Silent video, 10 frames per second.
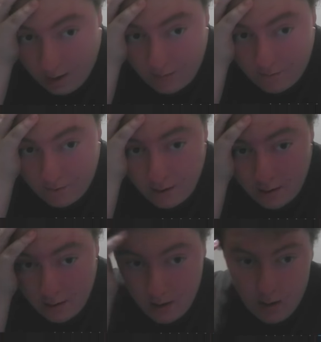um,
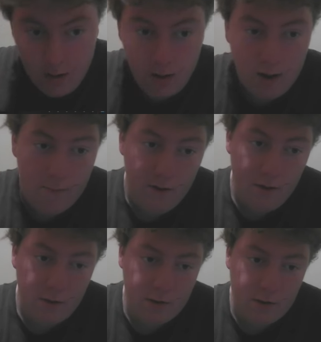let me know
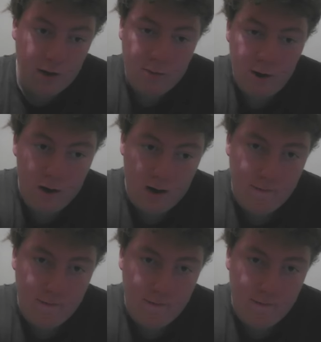what your thoughts were.